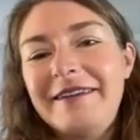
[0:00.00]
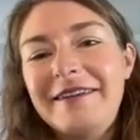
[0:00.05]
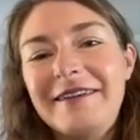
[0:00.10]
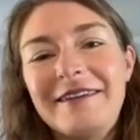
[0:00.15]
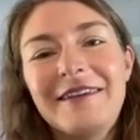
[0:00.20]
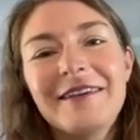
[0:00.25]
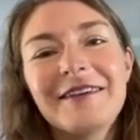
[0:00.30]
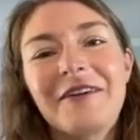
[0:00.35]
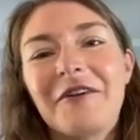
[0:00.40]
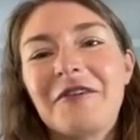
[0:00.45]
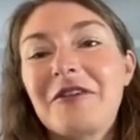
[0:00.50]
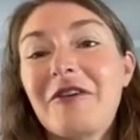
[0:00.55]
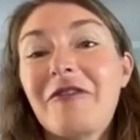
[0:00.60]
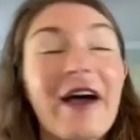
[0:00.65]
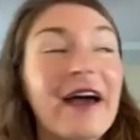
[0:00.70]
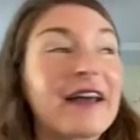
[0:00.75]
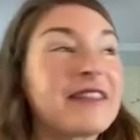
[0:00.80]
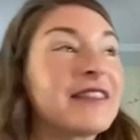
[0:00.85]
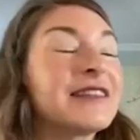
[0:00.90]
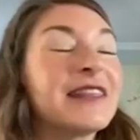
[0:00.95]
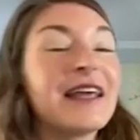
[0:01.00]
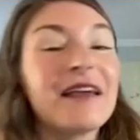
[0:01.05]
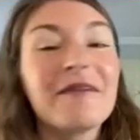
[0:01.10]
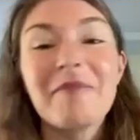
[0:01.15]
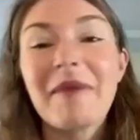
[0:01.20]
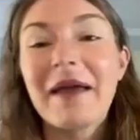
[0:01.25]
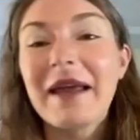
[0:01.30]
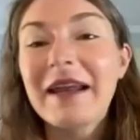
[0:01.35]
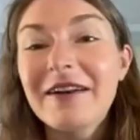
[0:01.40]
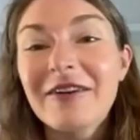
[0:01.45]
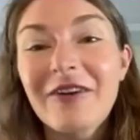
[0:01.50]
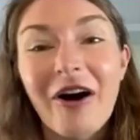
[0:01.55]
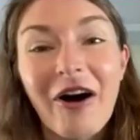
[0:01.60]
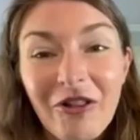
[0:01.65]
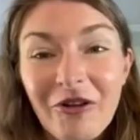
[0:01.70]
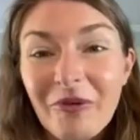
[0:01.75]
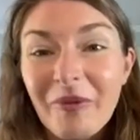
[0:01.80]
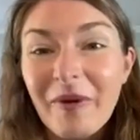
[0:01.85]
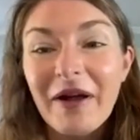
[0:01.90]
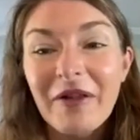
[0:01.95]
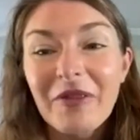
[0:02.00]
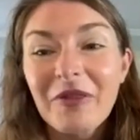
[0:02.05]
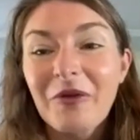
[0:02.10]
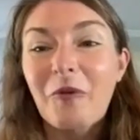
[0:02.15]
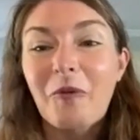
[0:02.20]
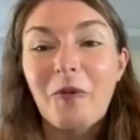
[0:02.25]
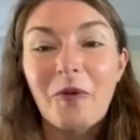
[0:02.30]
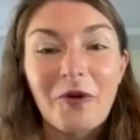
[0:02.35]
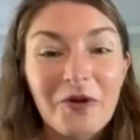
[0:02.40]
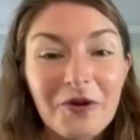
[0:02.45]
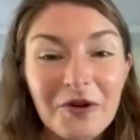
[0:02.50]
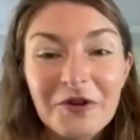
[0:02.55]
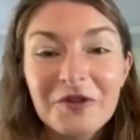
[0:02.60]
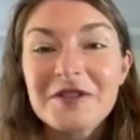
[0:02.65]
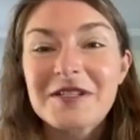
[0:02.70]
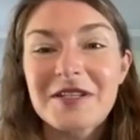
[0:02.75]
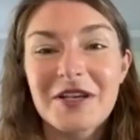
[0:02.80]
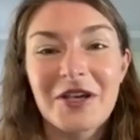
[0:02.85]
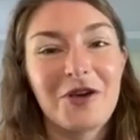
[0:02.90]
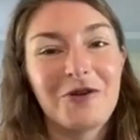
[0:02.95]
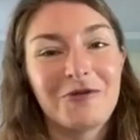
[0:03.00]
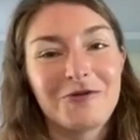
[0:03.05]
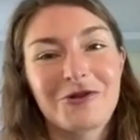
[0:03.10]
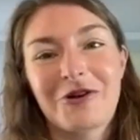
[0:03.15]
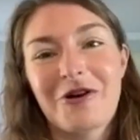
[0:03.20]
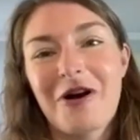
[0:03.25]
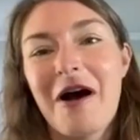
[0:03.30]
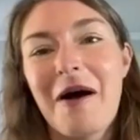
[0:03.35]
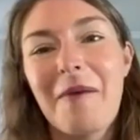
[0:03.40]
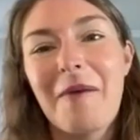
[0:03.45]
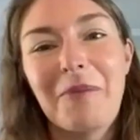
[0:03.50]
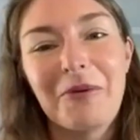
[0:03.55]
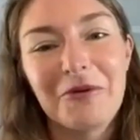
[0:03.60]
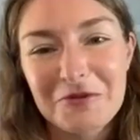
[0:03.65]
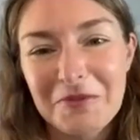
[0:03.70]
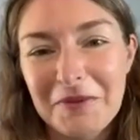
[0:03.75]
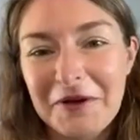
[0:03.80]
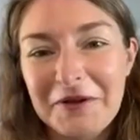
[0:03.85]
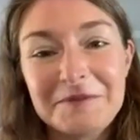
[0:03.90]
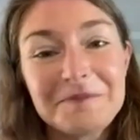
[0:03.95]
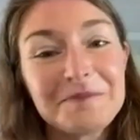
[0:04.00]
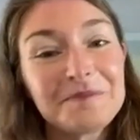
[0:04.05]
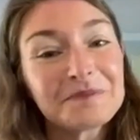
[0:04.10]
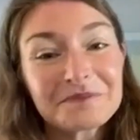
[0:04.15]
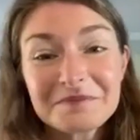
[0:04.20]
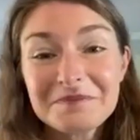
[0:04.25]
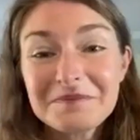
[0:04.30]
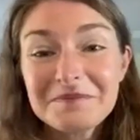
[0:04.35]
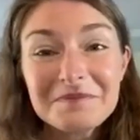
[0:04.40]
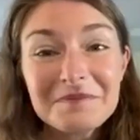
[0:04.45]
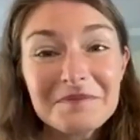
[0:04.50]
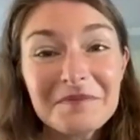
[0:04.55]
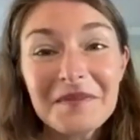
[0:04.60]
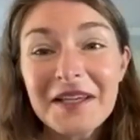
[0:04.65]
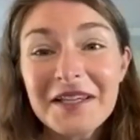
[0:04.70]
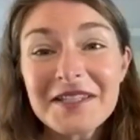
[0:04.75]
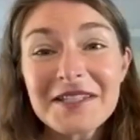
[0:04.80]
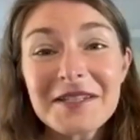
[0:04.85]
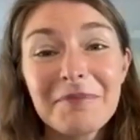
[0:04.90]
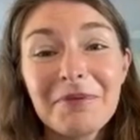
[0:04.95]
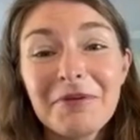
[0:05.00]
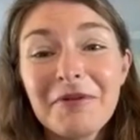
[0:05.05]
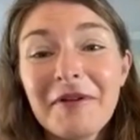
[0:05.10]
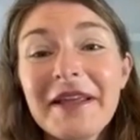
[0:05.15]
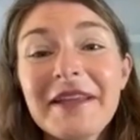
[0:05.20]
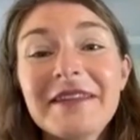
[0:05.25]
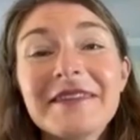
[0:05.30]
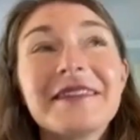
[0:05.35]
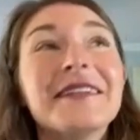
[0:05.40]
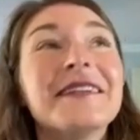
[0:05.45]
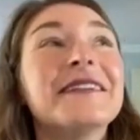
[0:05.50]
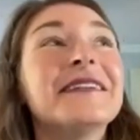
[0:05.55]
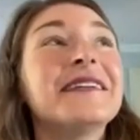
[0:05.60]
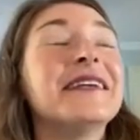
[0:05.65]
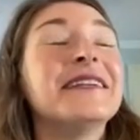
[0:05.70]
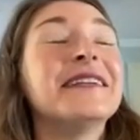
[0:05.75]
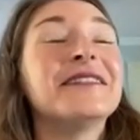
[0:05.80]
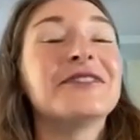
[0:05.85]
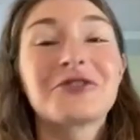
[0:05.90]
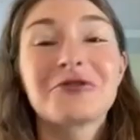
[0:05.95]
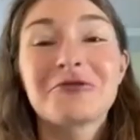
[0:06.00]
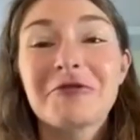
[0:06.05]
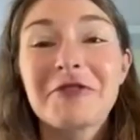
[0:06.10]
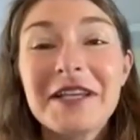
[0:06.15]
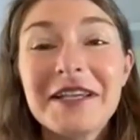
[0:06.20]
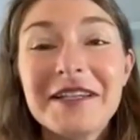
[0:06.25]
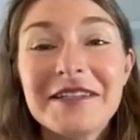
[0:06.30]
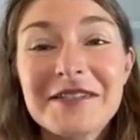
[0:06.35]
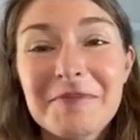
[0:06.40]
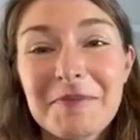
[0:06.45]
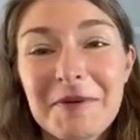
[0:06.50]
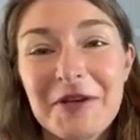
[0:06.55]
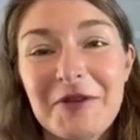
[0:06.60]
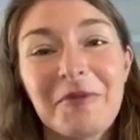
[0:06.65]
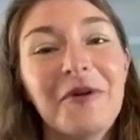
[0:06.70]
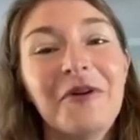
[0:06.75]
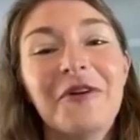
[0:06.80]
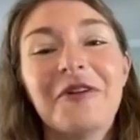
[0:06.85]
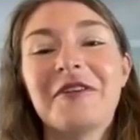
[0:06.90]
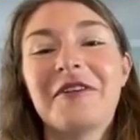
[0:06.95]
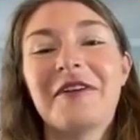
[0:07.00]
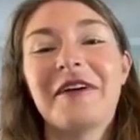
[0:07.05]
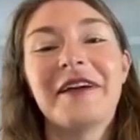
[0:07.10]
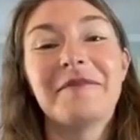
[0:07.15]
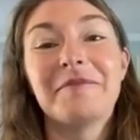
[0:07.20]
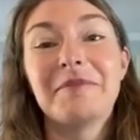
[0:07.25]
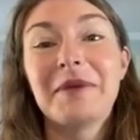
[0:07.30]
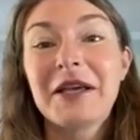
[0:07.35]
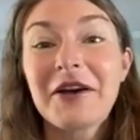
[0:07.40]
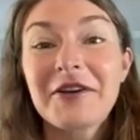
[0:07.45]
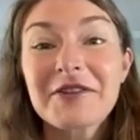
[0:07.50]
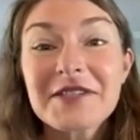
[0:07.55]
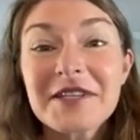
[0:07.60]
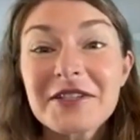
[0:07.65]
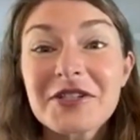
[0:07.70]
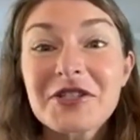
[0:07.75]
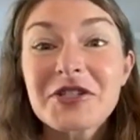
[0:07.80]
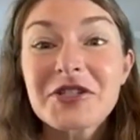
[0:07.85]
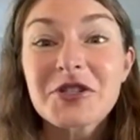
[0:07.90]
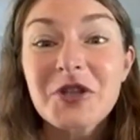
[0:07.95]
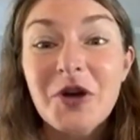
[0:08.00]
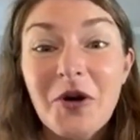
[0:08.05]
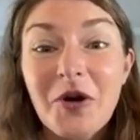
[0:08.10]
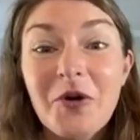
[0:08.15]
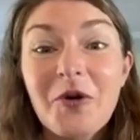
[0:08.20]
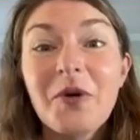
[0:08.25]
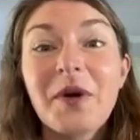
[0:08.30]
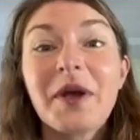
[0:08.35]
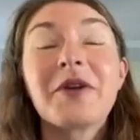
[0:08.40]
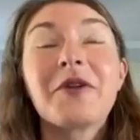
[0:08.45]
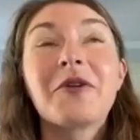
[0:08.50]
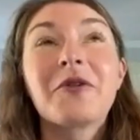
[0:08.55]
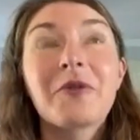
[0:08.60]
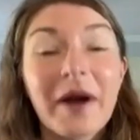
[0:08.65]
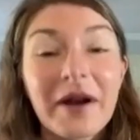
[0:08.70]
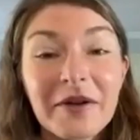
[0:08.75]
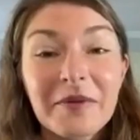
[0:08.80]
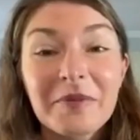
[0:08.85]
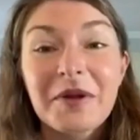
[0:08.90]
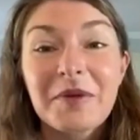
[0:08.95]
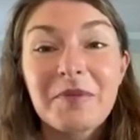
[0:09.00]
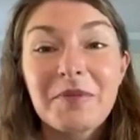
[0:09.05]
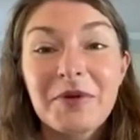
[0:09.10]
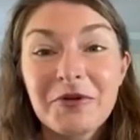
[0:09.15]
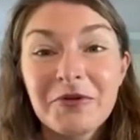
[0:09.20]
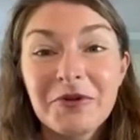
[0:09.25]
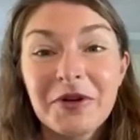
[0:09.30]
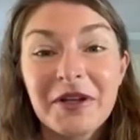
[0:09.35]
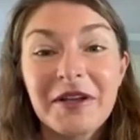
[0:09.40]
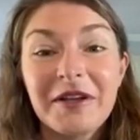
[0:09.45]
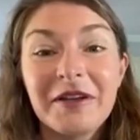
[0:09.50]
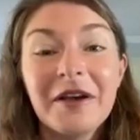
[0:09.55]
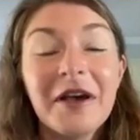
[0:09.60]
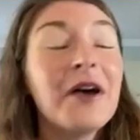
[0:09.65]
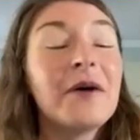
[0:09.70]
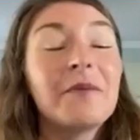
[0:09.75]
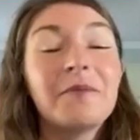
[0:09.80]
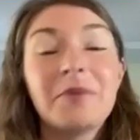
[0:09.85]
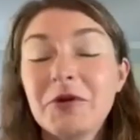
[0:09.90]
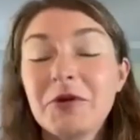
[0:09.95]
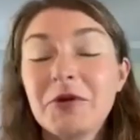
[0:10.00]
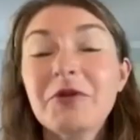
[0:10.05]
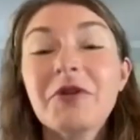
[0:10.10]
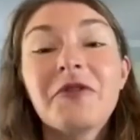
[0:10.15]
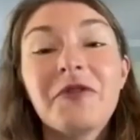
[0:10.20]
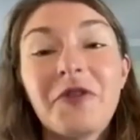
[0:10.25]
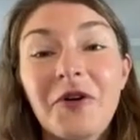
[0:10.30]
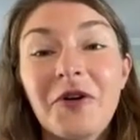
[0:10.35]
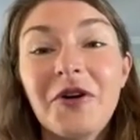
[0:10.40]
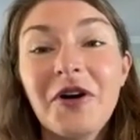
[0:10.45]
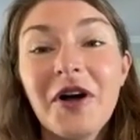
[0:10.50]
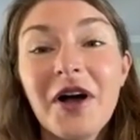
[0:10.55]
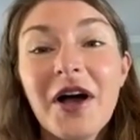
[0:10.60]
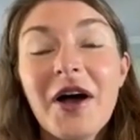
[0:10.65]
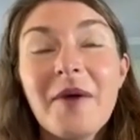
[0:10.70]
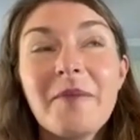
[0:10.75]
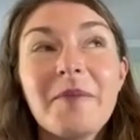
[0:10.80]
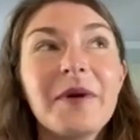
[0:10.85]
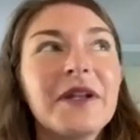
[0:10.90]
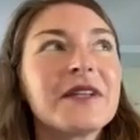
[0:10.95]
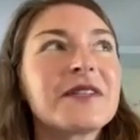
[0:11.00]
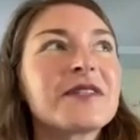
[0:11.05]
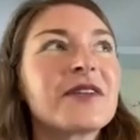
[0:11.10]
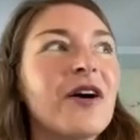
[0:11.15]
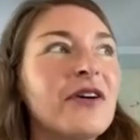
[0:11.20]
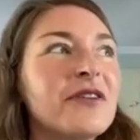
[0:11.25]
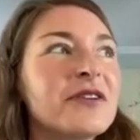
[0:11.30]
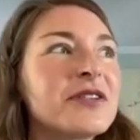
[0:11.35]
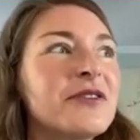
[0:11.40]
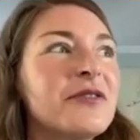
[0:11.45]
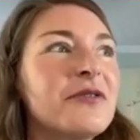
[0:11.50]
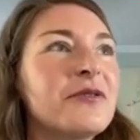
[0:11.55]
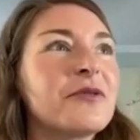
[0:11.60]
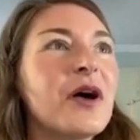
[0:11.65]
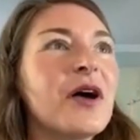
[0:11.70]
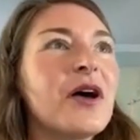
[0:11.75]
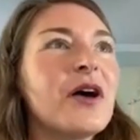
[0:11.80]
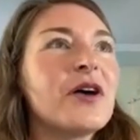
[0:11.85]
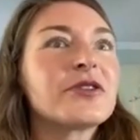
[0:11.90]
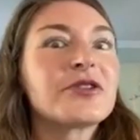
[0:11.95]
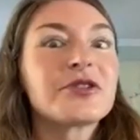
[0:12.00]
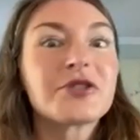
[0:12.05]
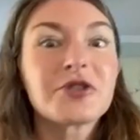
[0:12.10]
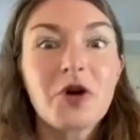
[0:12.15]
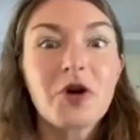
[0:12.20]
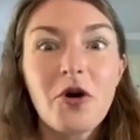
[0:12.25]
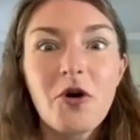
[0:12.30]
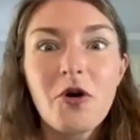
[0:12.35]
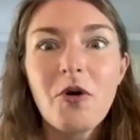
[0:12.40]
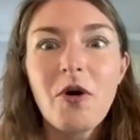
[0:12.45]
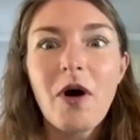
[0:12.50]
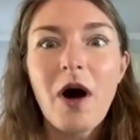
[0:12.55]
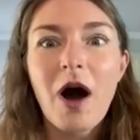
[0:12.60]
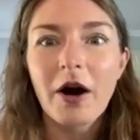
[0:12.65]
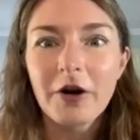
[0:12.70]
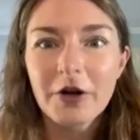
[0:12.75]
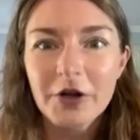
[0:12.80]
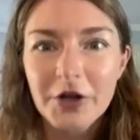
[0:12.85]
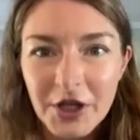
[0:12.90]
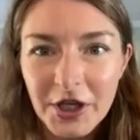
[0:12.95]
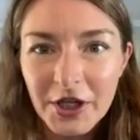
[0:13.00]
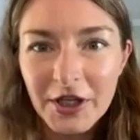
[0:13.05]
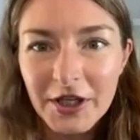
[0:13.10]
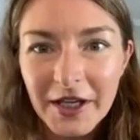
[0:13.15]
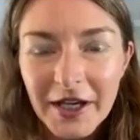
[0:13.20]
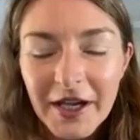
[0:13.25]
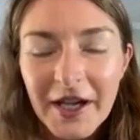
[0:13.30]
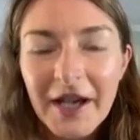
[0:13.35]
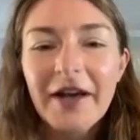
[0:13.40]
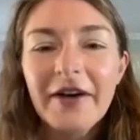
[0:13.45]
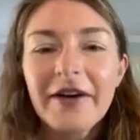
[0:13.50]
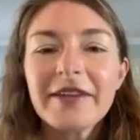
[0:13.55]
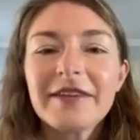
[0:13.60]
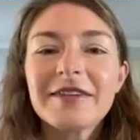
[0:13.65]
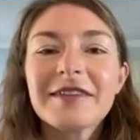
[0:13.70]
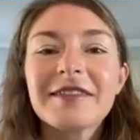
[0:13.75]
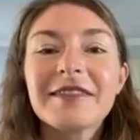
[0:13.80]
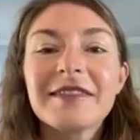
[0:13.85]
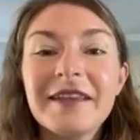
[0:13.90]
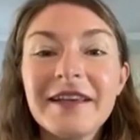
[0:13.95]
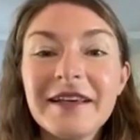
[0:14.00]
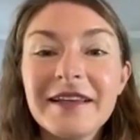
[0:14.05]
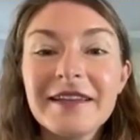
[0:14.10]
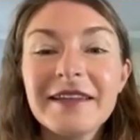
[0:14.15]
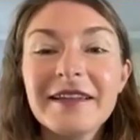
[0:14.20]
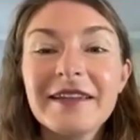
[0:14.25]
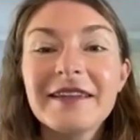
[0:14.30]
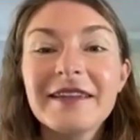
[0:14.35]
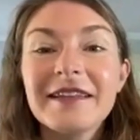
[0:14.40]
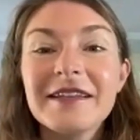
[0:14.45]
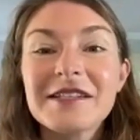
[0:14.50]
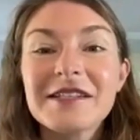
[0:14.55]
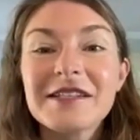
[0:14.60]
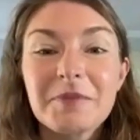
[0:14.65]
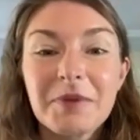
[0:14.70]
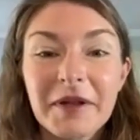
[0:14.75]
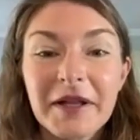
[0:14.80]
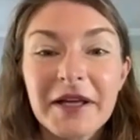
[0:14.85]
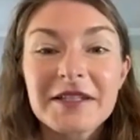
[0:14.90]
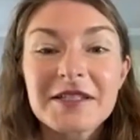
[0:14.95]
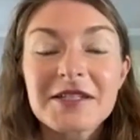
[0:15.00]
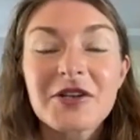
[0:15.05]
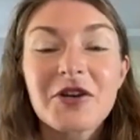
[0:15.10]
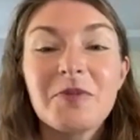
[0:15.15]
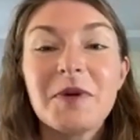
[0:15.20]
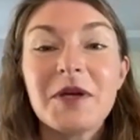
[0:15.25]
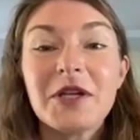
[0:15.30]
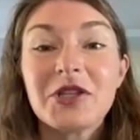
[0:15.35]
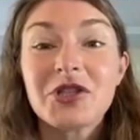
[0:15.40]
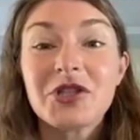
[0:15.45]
the fact that they made it all around the world is a huge accomplishment. It's a plant that intrigues people, and because it's so incredibly beautiful, but it's also so hardy. Like, to think that these plants could be